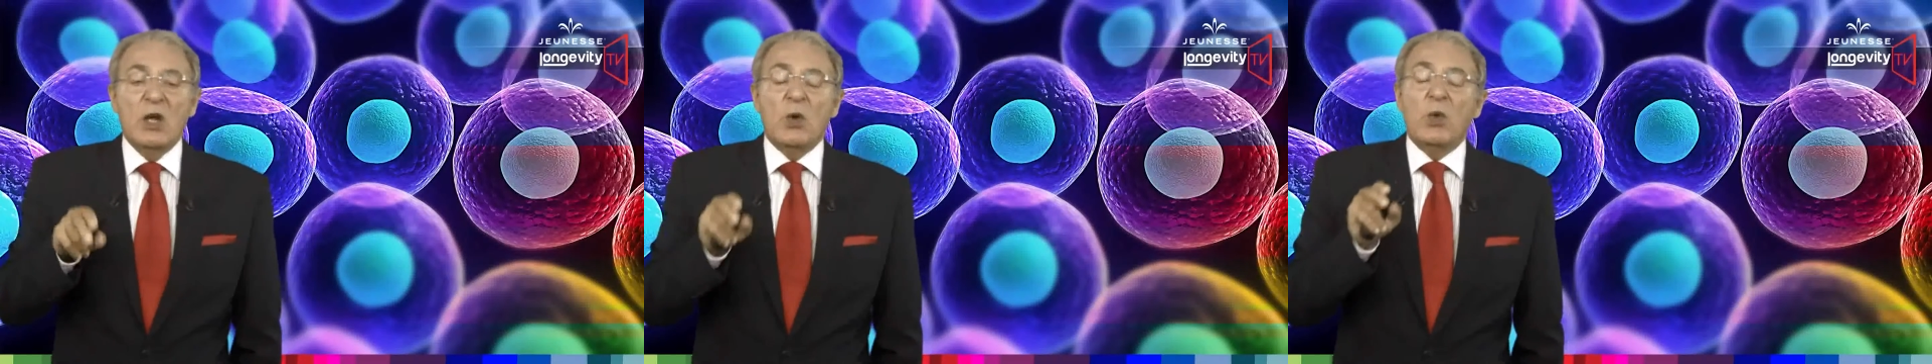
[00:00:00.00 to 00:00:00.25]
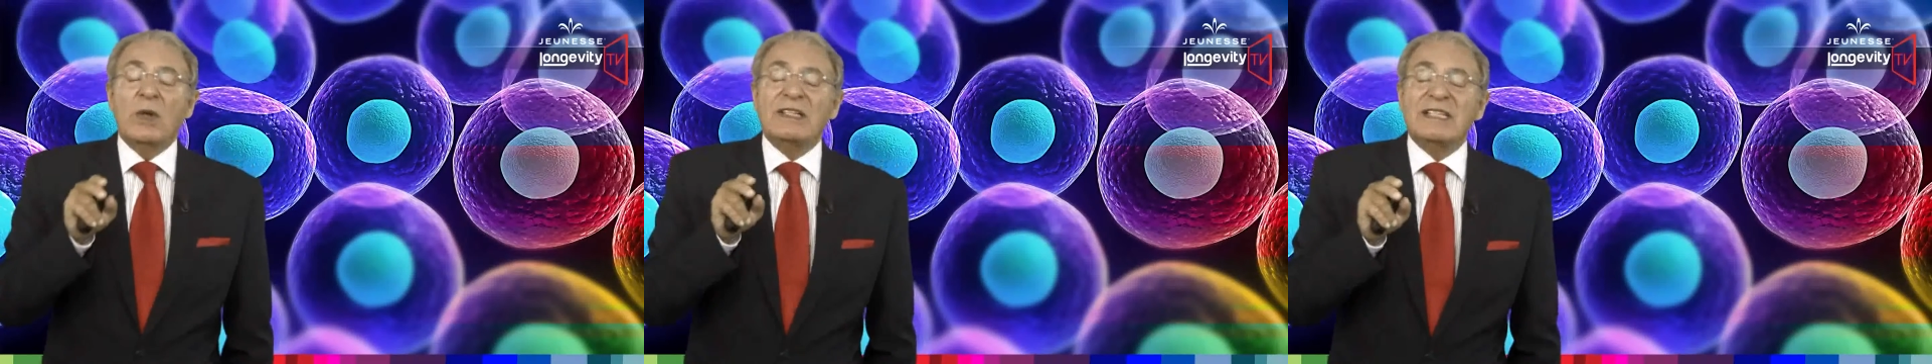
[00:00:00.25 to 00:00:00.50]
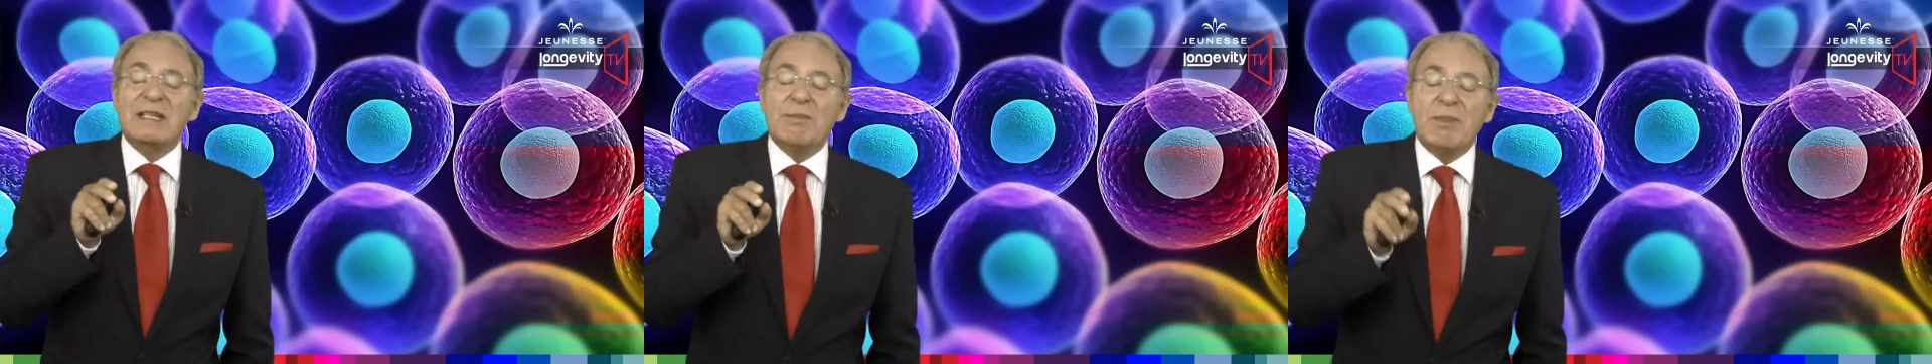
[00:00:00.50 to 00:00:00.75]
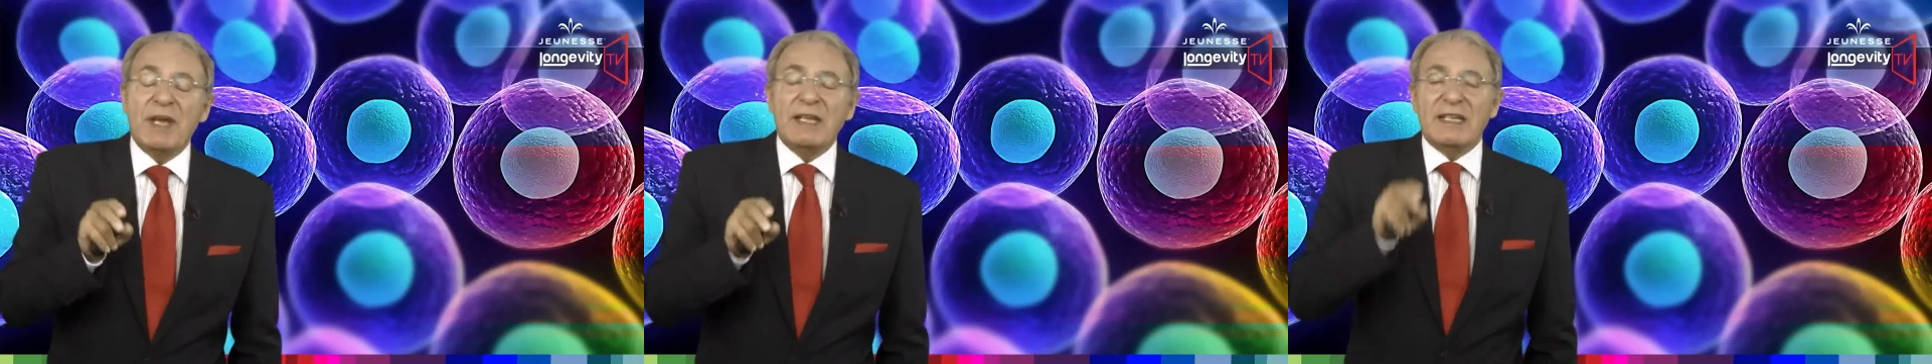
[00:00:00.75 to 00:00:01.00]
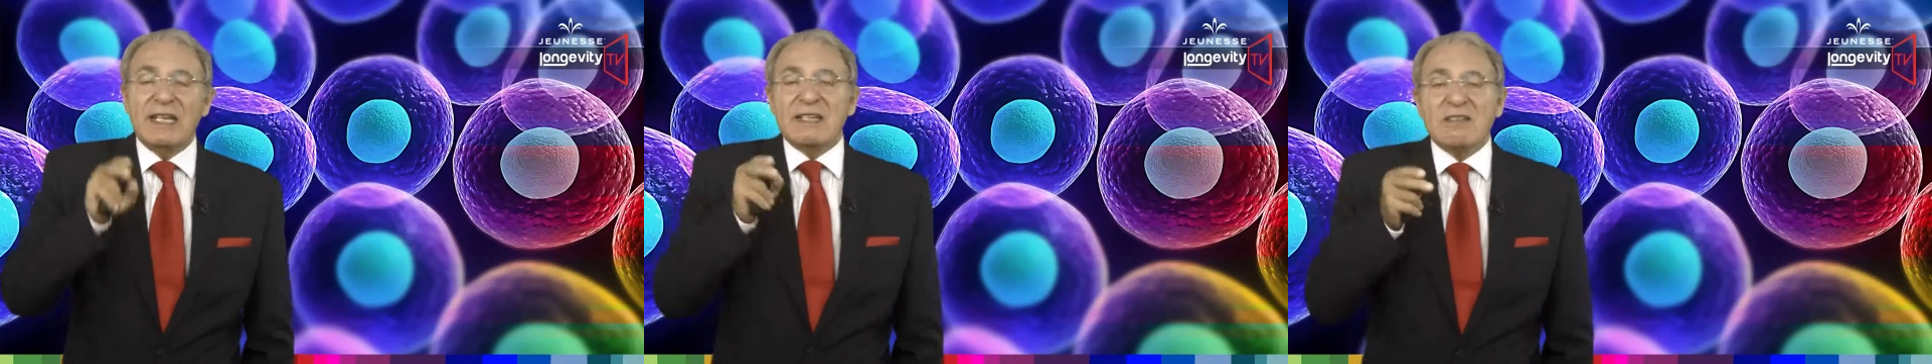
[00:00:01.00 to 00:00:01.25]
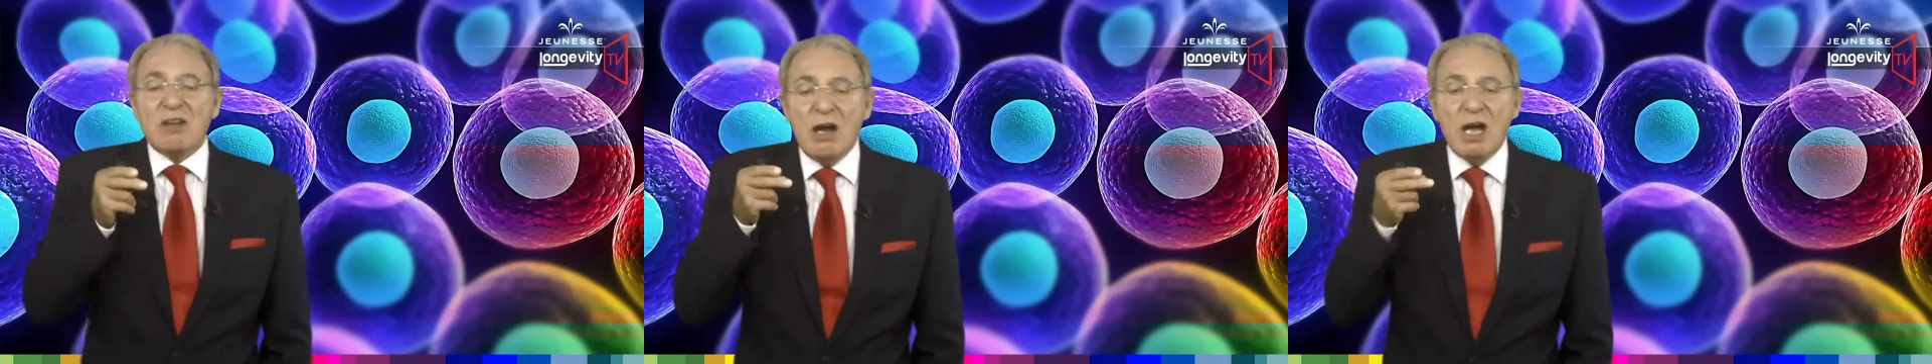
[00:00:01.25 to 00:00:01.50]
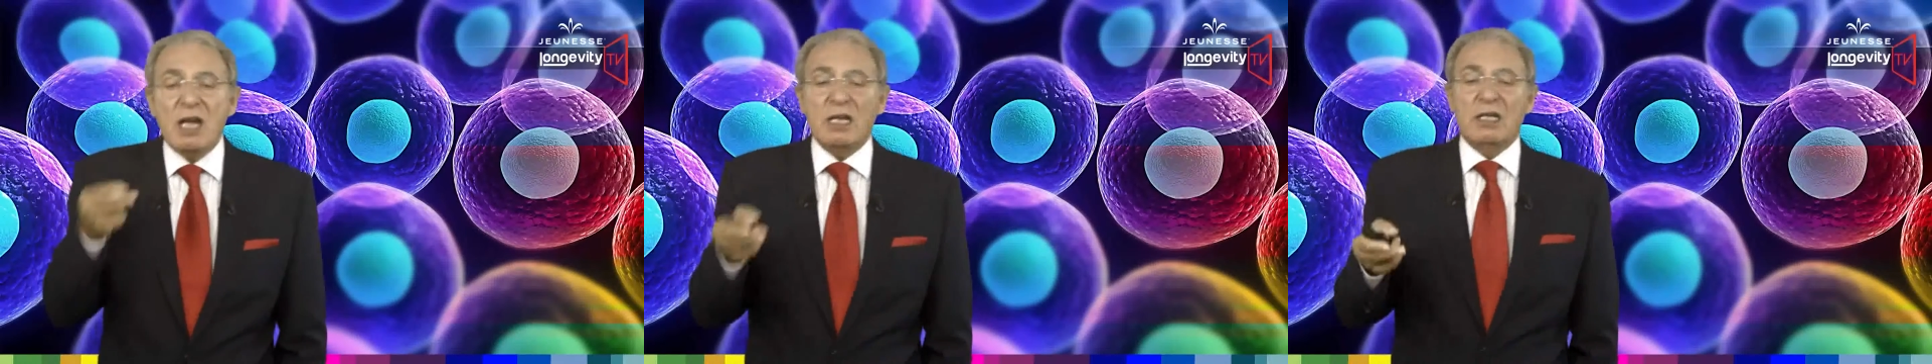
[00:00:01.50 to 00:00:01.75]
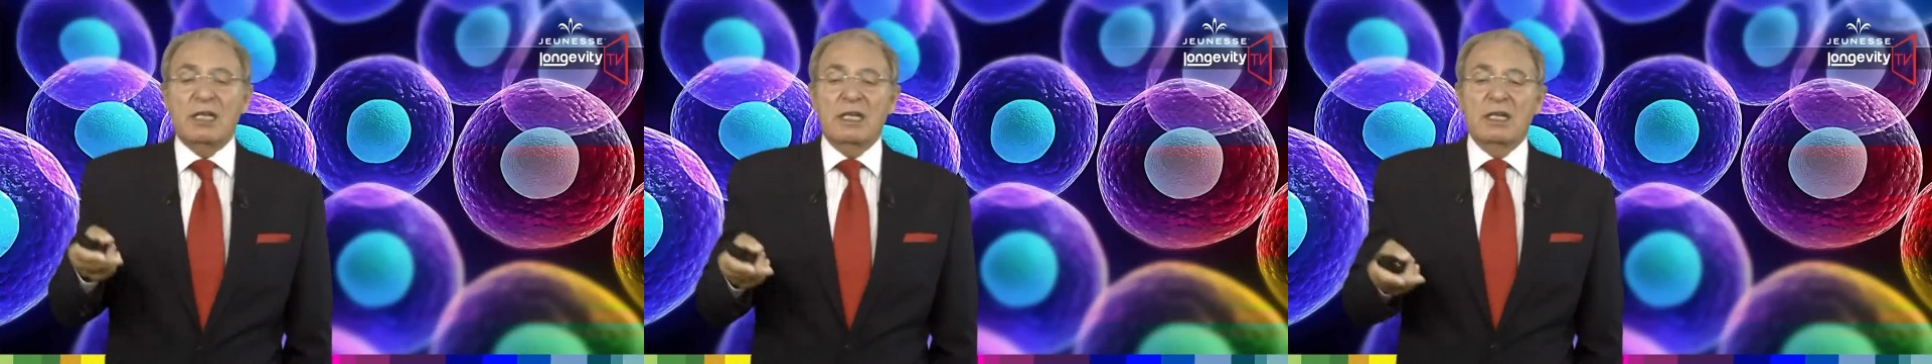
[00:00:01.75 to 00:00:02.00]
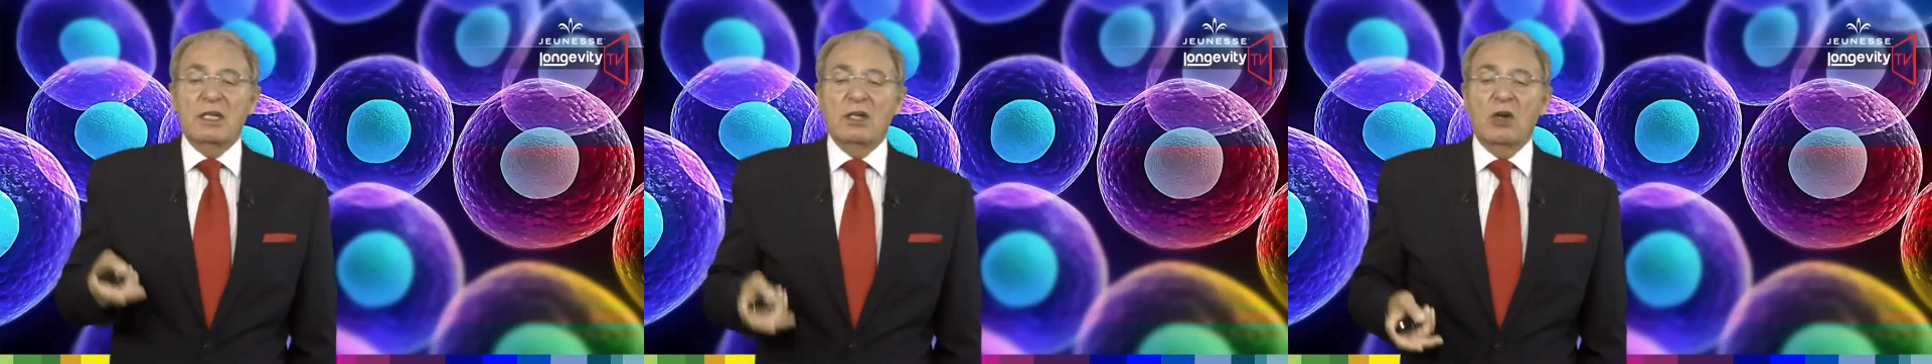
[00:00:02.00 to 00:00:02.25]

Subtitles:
will depend entirely